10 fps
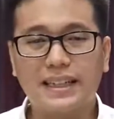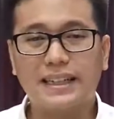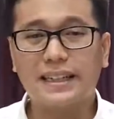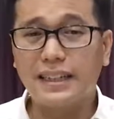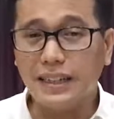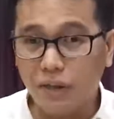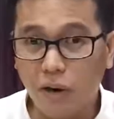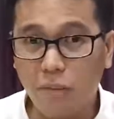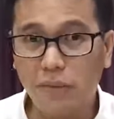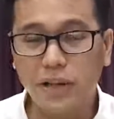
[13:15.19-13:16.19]
really
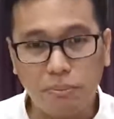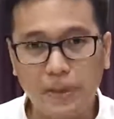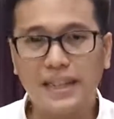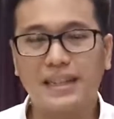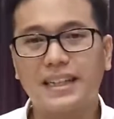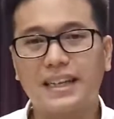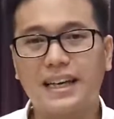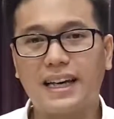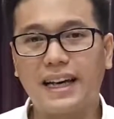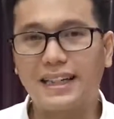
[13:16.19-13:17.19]
common, but uh,